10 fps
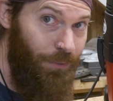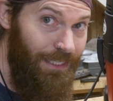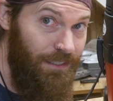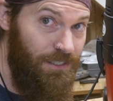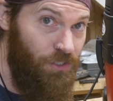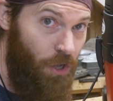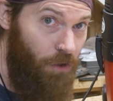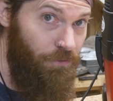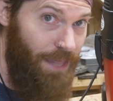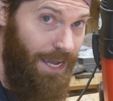we need to
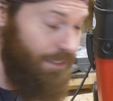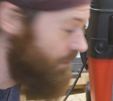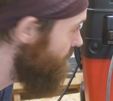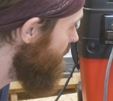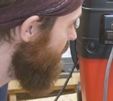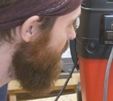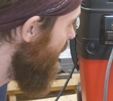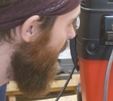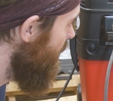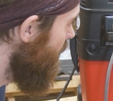solve that and fix
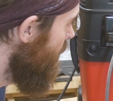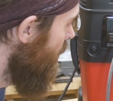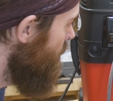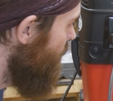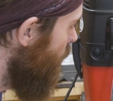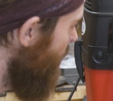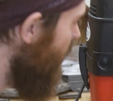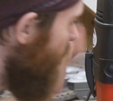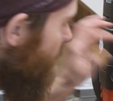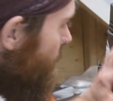that before we
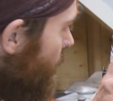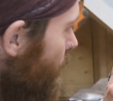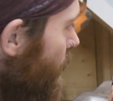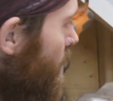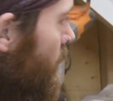go any further.